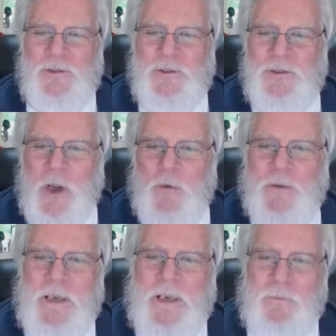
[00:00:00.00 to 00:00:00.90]
Don't
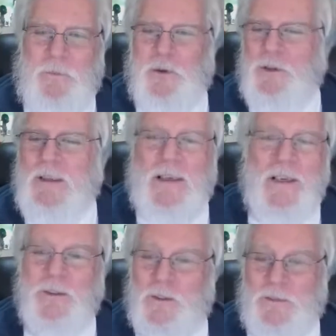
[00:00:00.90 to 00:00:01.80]
take it personal.
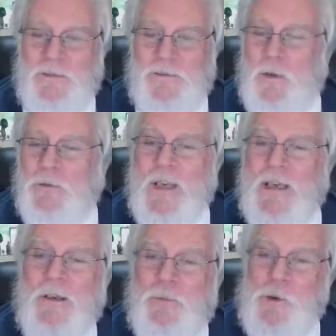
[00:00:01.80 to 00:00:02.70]
Don't take
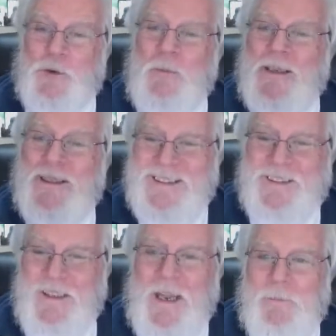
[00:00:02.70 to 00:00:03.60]
it personal because
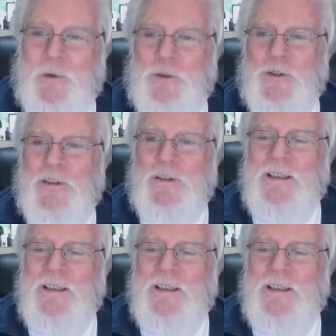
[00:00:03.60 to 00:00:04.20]
it's not personal.